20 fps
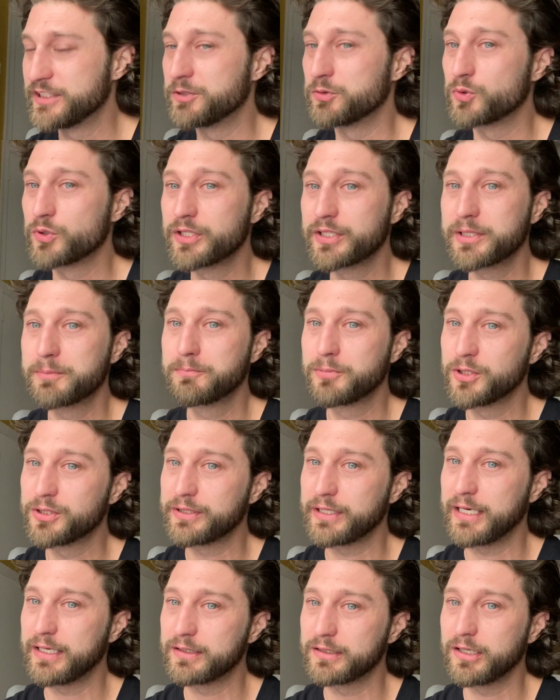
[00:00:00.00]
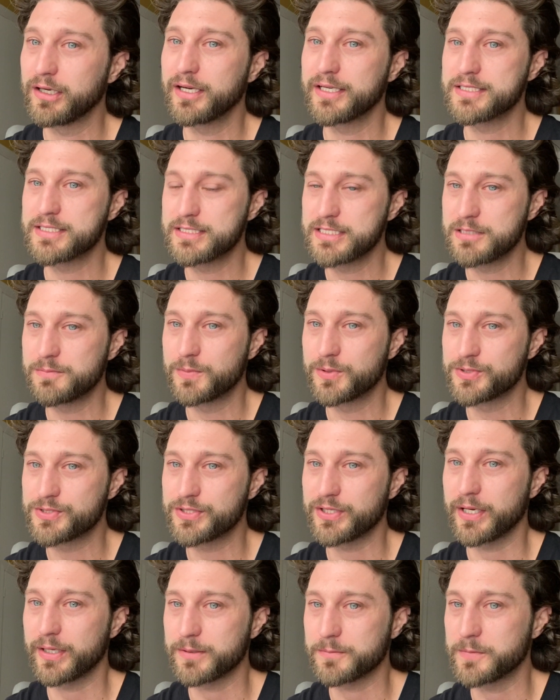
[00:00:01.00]
He really put that lie deep
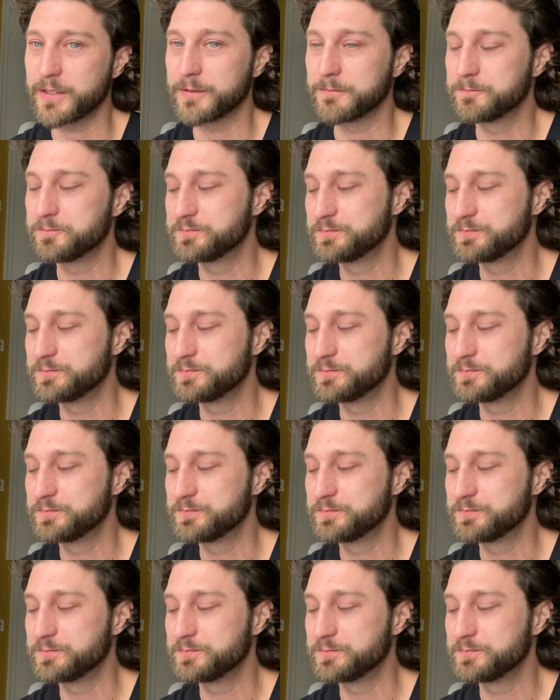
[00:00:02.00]
inside me.